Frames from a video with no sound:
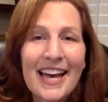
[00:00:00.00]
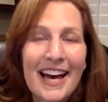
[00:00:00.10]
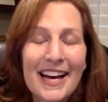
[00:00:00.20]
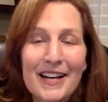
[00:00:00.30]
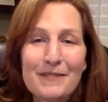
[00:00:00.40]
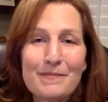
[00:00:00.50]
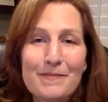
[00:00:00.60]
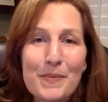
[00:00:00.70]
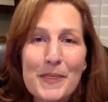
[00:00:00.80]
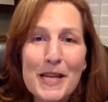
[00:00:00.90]

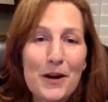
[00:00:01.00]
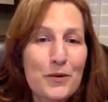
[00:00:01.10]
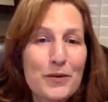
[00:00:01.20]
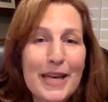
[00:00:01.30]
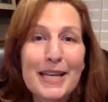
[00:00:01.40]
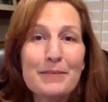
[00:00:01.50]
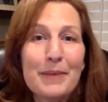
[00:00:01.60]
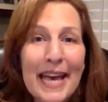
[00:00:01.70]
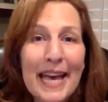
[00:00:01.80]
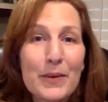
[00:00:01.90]
They can
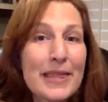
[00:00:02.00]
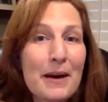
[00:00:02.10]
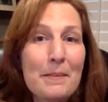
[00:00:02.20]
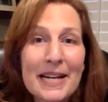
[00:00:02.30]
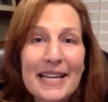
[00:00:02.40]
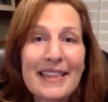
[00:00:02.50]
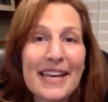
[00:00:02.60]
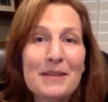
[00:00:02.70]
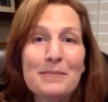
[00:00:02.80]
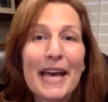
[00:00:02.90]
pay with that money, they
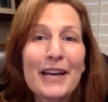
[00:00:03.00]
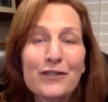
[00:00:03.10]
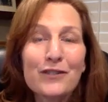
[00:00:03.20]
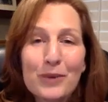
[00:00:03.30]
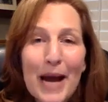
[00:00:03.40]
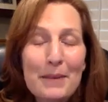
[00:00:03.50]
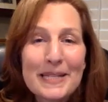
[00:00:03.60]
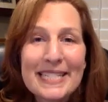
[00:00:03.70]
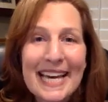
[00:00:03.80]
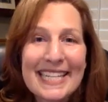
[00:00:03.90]
can pay for
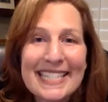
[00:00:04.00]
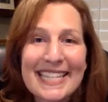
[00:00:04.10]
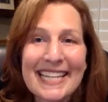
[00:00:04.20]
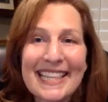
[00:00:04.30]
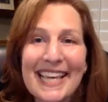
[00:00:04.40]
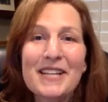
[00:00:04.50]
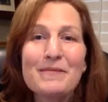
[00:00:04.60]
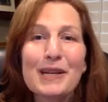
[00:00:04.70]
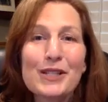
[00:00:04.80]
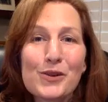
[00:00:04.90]
rapid testing. They can
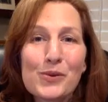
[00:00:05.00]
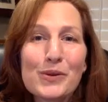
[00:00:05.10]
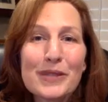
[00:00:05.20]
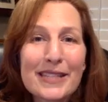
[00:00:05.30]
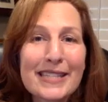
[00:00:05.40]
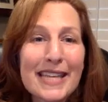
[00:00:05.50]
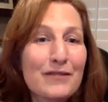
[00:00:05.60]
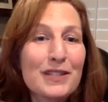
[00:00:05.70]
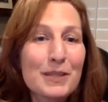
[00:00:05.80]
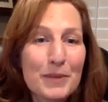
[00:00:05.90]
make schools the
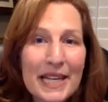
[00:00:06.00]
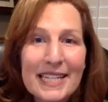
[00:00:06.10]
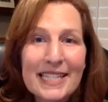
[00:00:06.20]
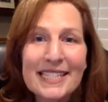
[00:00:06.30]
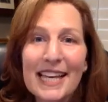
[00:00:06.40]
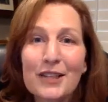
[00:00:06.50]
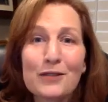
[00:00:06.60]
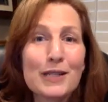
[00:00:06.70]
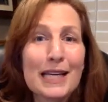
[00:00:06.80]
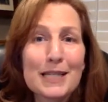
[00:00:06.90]
safest place, get
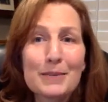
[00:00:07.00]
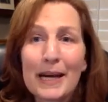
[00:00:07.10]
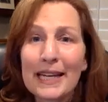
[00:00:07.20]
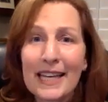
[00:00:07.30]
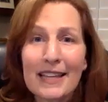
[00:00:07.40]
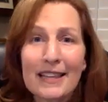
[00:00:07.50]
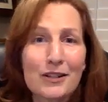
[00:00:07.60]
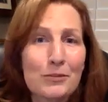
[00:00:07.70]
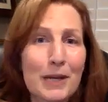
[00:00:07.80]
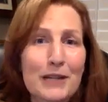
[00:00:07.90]
those kids back in.
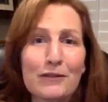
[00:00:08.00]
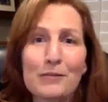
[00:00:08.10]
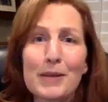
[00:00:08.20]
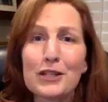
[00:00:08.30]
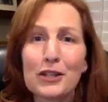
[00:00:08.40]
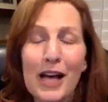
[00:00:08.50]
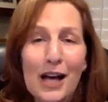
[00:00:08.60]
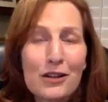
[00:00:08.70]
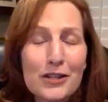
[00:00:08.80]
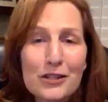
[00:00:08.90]
There's money for mental
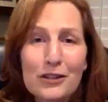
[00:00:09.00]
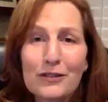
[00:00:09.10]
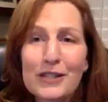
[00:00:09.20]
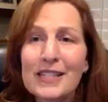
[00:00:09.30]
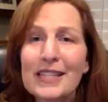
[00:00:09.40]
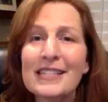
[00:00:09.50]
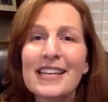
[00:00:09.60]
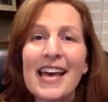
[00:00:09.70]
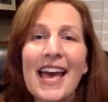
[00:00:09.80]
health services.